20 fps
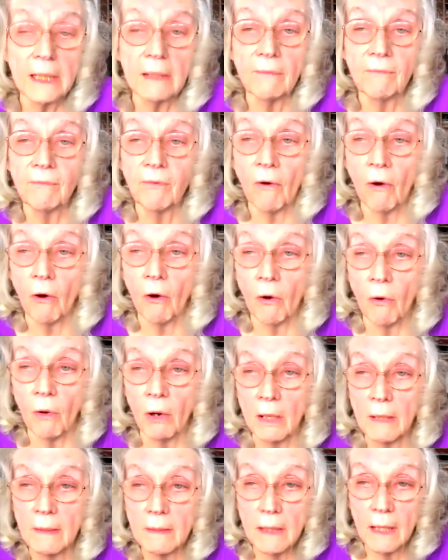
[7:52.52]
for
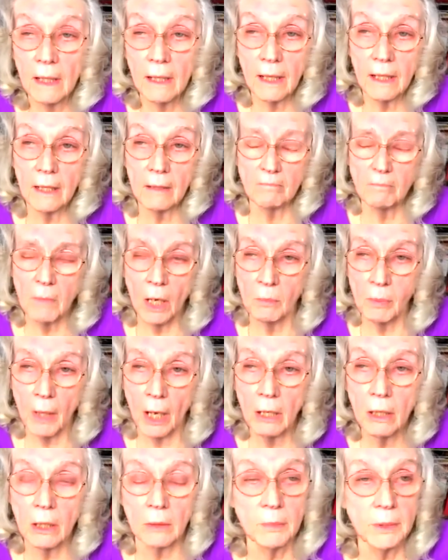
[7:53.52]
mobile
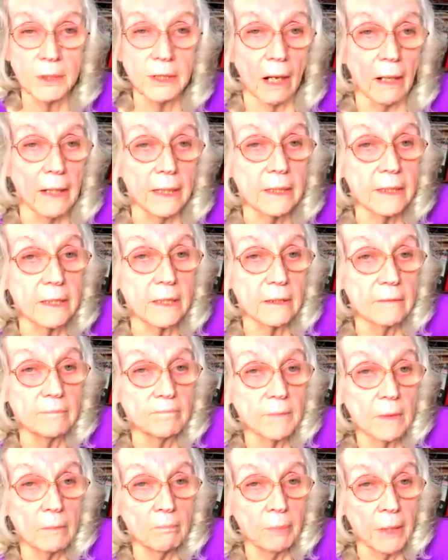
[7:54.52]
home sites
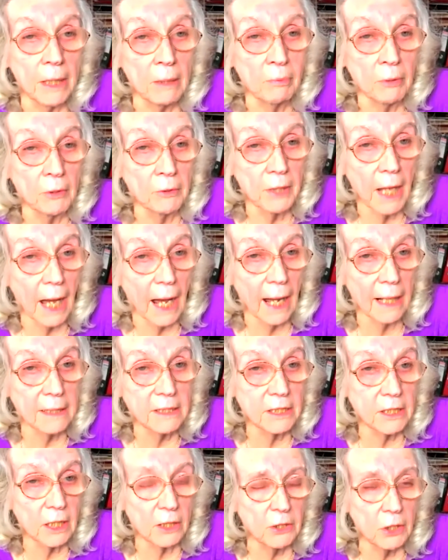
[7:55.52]
and people that had
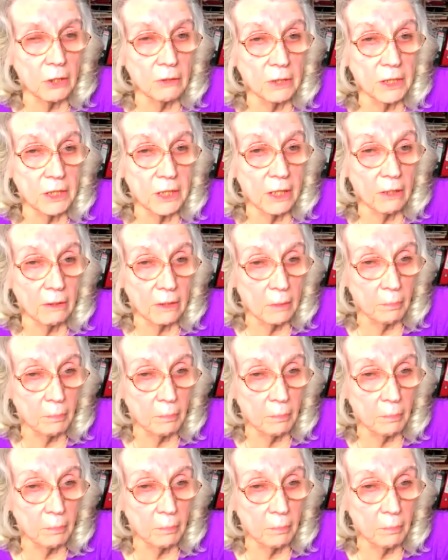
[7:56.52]
security on a